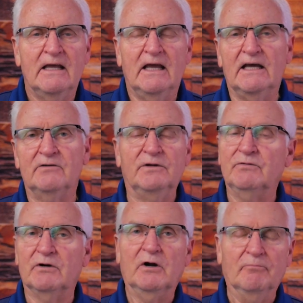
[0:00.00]
And
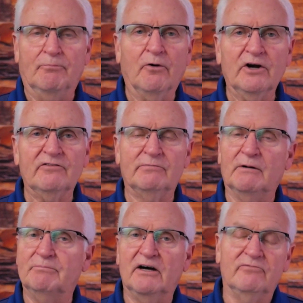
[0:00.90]
when we're born from
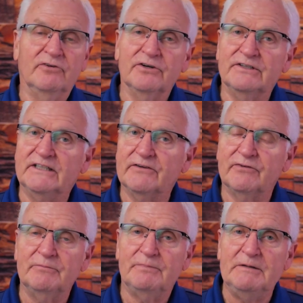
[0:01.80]
above, we're
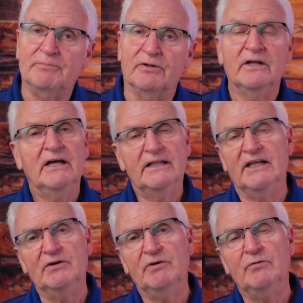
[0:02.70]
different people
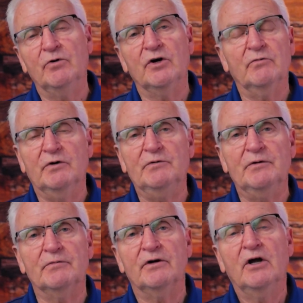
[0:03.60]
than we were when
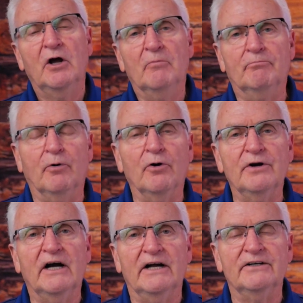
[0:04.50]
we were
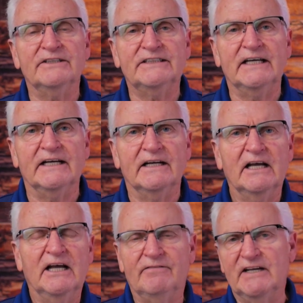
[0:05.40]
born under sin.
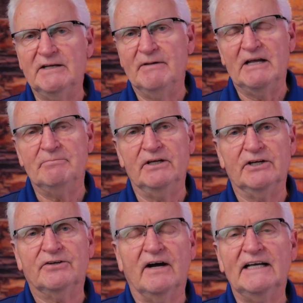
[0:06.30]
If any man be
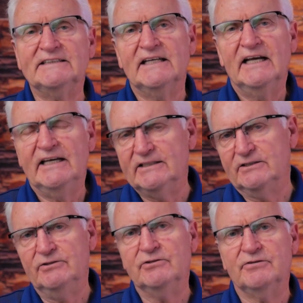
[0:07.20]
in Christ, he's
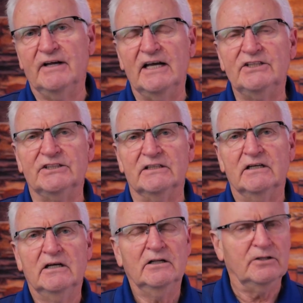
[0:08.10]
a new creation.
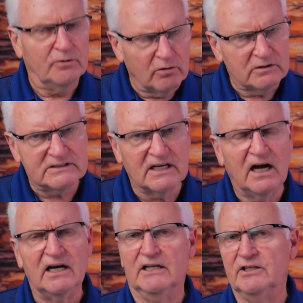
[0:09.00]
The old is
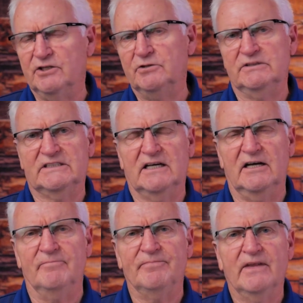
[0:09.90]
gone and the new has
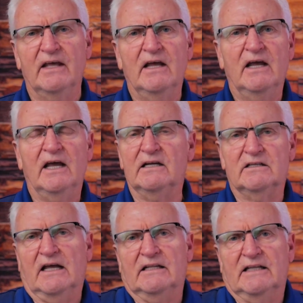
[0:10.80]
come.
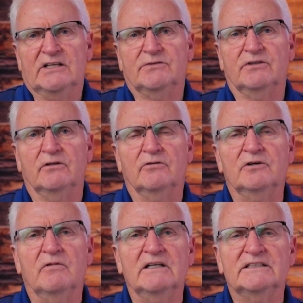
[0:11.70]
And that's what the
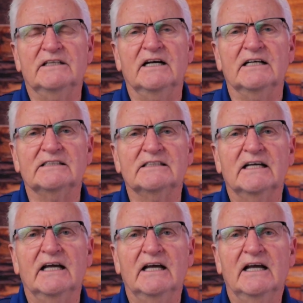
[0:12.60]
Lord wants in us.
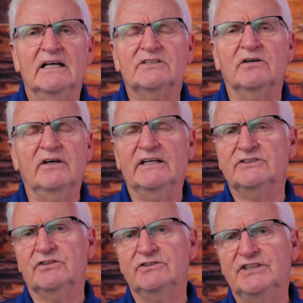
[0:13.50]
And
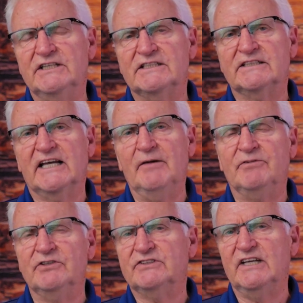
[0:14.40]
so Jesus came
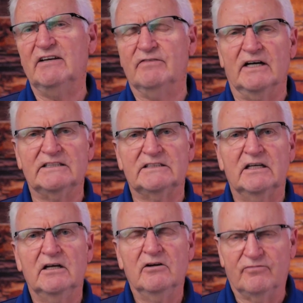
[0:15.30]
to save us
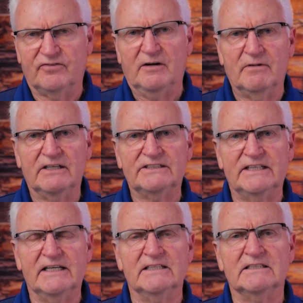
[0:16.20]
from our
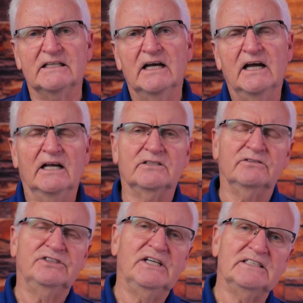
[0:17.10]
sins. And
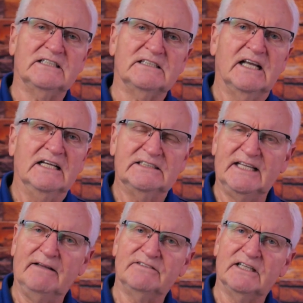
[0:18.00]
so Jesus
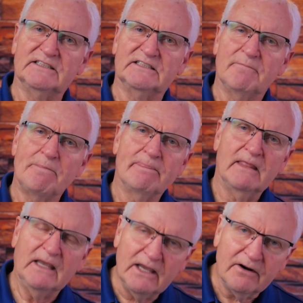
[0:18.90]
saves us
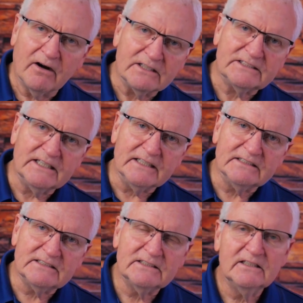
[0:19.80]
in our
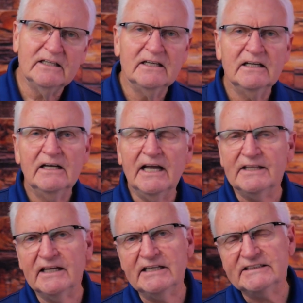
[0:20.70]
sins,
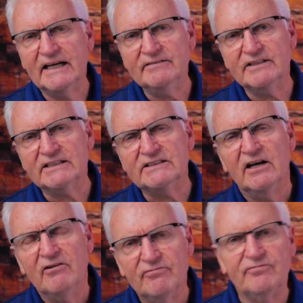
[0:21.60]
and then he saves us
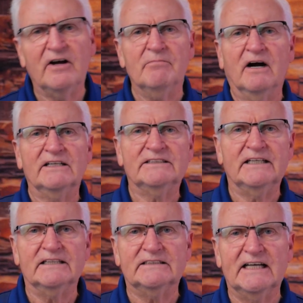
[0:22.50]
from our
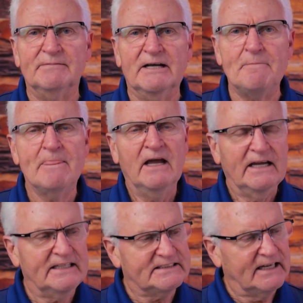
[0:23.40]
sins. Amen.
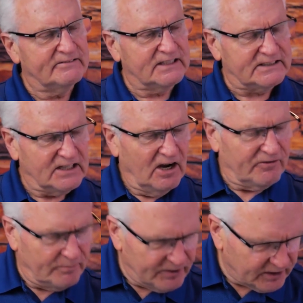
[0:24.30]
He saves us
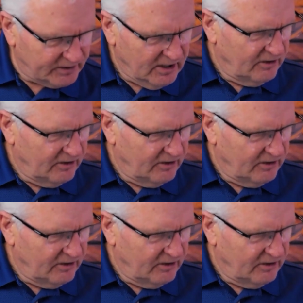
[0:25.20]
from the